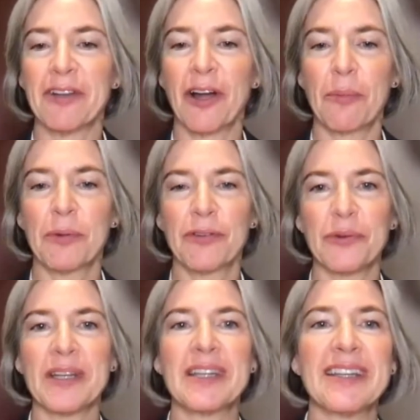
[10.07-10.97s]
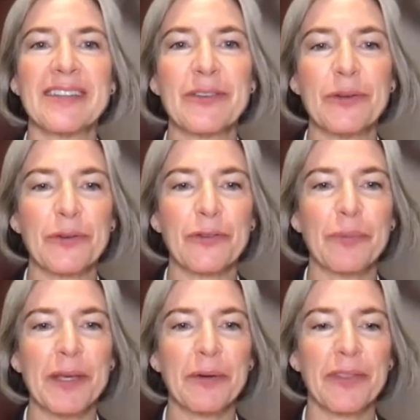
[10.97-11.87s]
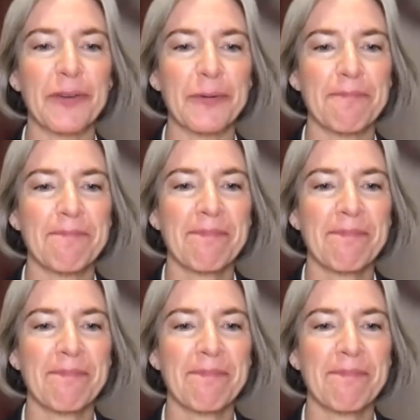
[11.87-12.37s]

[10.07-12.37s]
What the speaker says: an opportunity to speak with you.